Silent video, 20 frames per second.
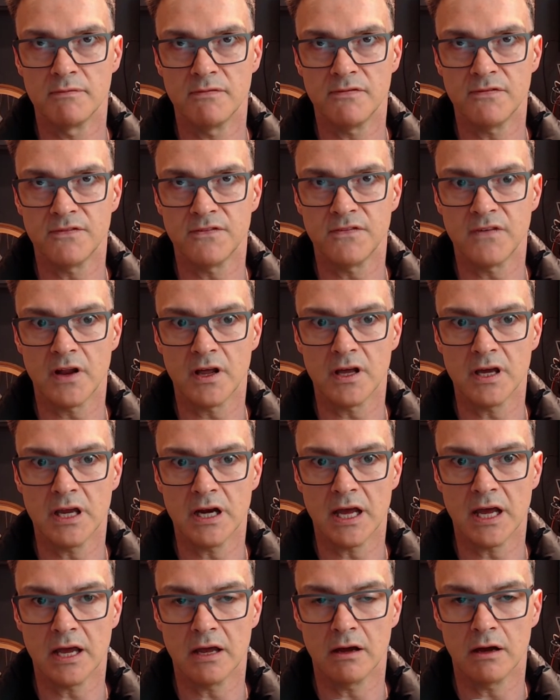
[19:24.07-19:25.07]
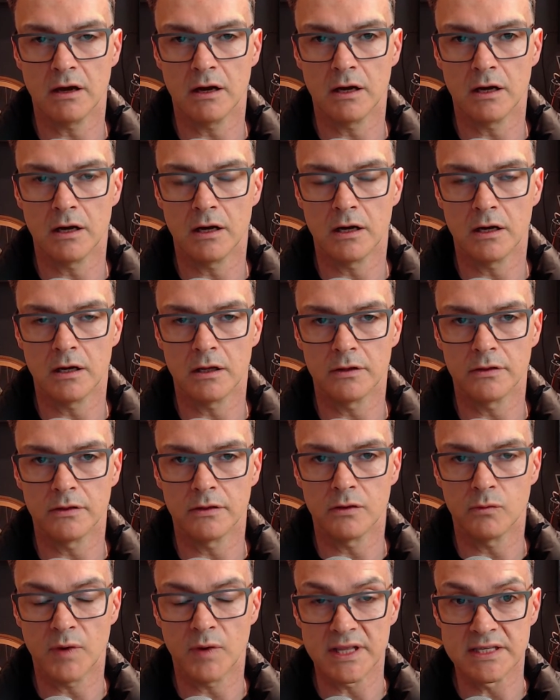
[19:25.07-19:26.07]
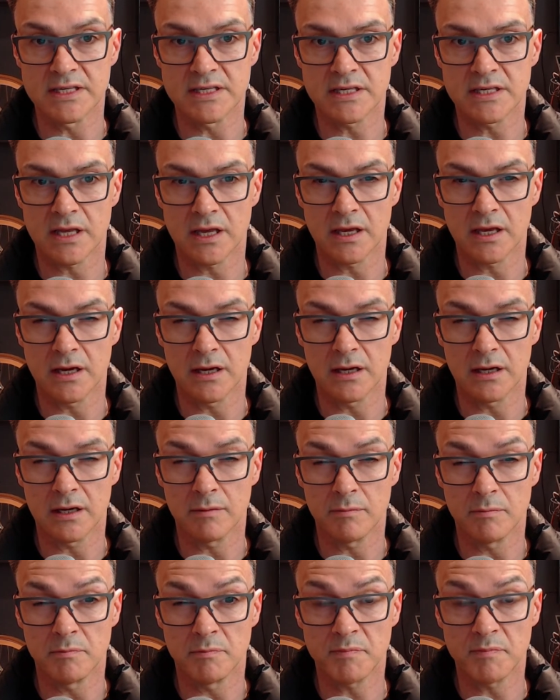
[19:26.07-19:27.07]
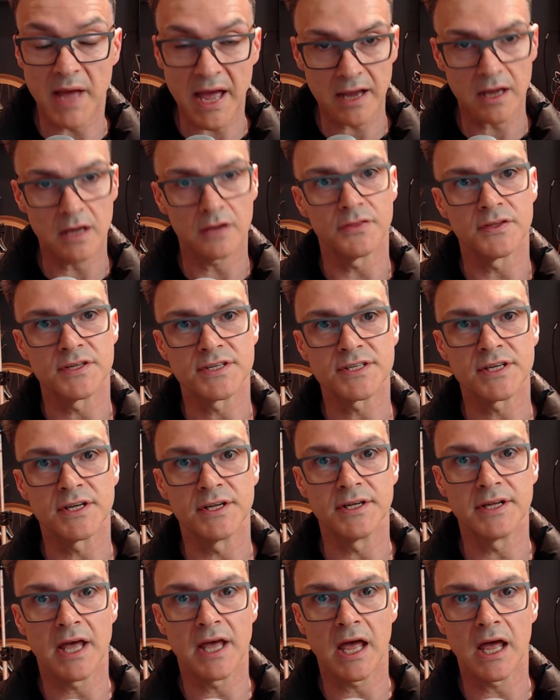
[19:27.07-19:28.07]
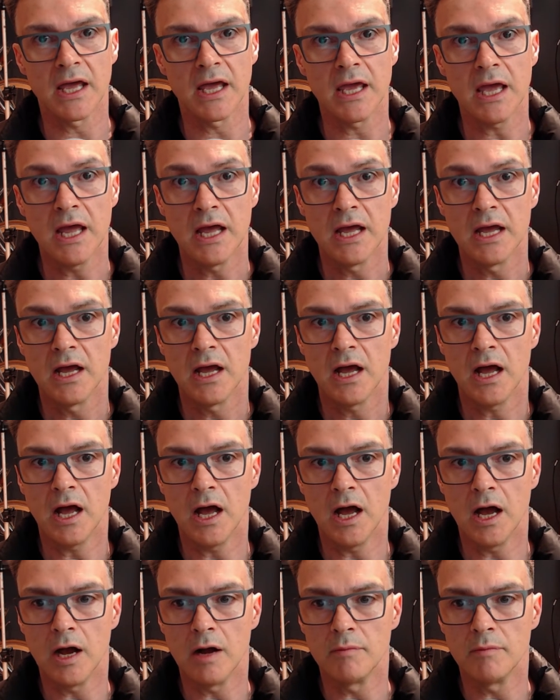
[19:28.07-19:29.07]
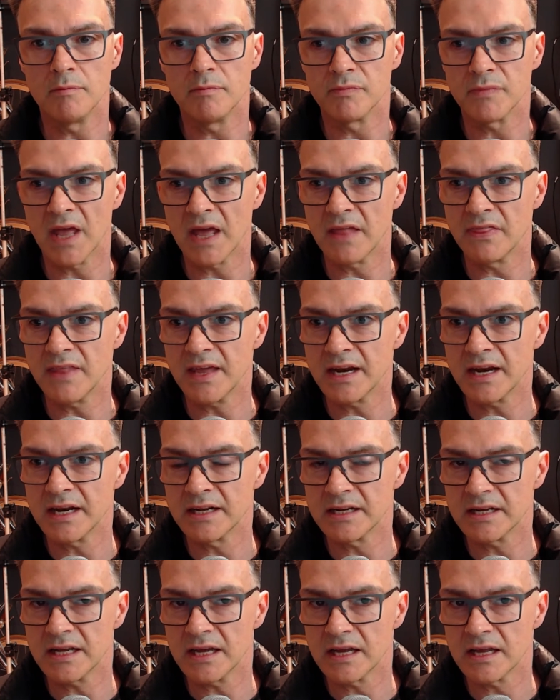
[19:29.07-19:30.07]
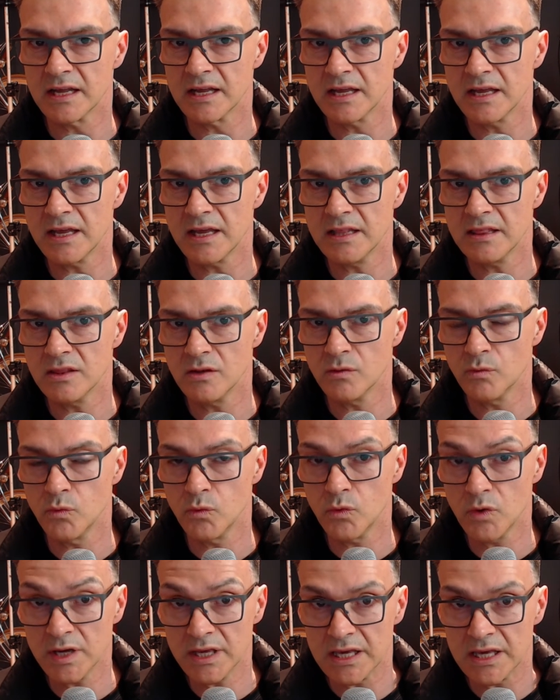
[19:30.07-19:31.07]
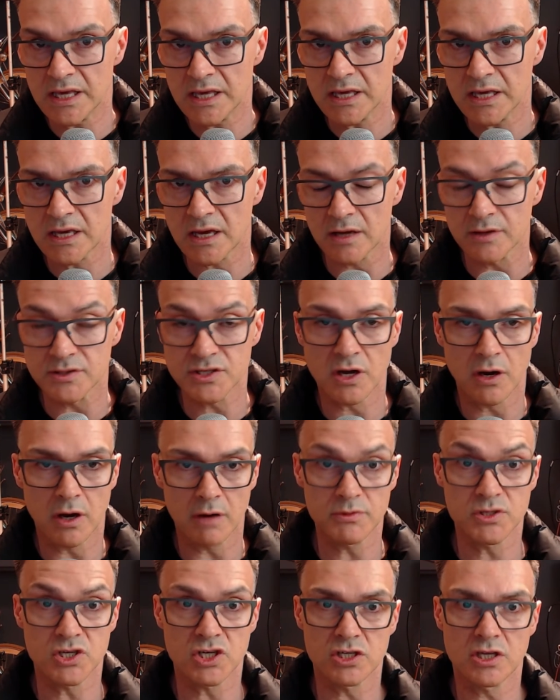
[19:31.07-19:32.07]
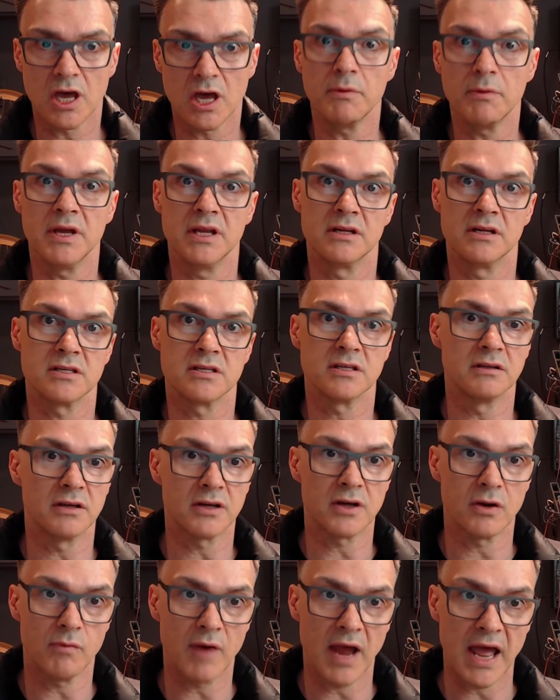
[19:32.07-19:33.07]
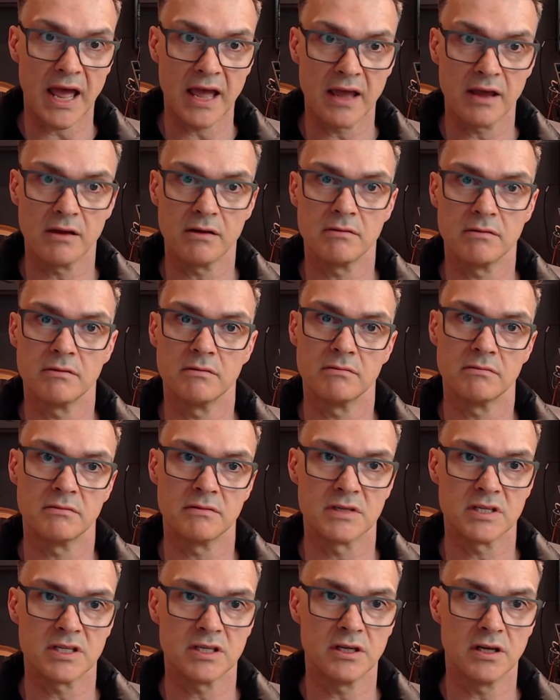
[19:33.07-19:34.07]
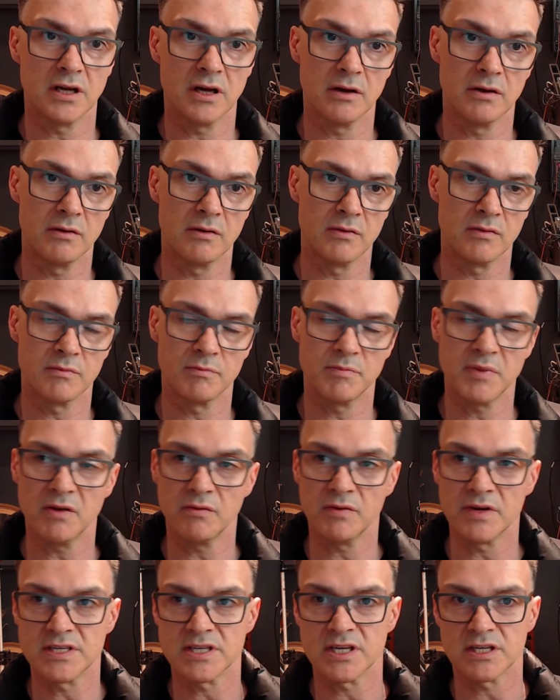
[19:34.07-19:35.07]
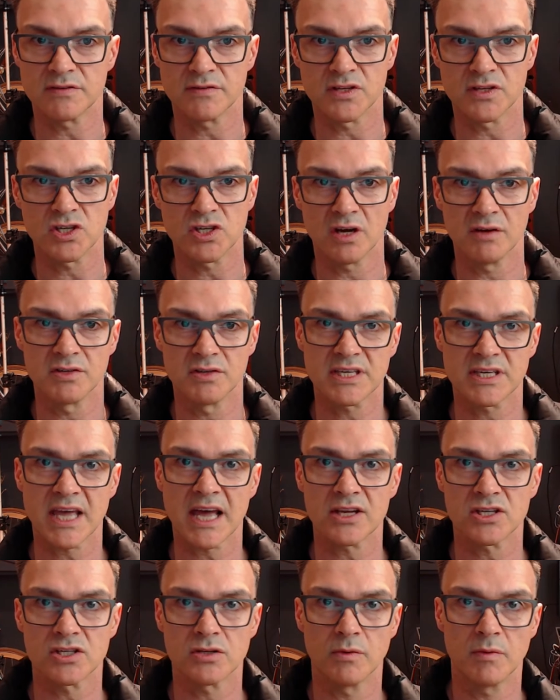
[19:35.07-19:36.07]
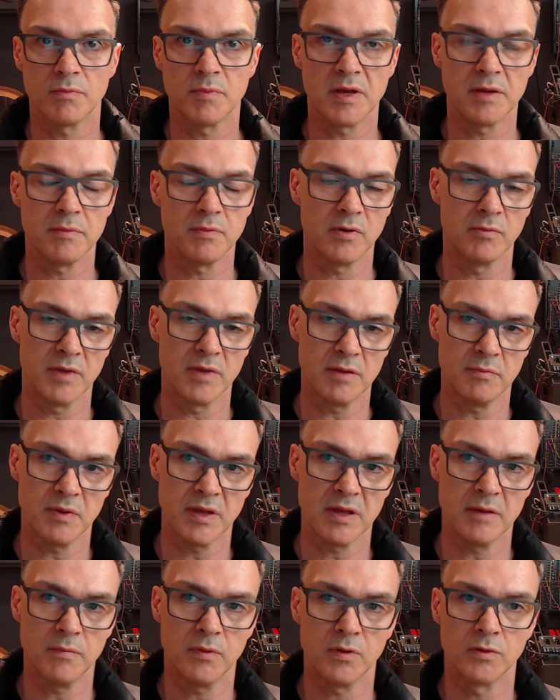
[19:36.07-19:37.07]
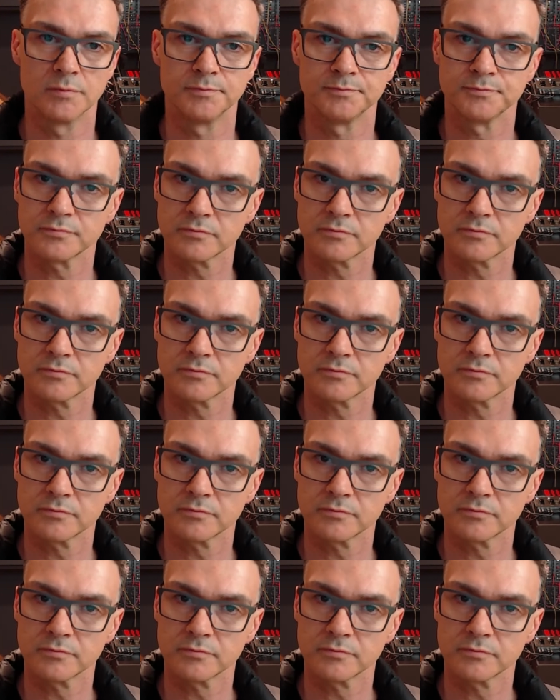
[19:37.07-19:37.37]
flying out on the Wednesday and I'm back on the Sunday, and then in the week, so I was just going to look around, a bit of research for the show and just catch up with people, meet people,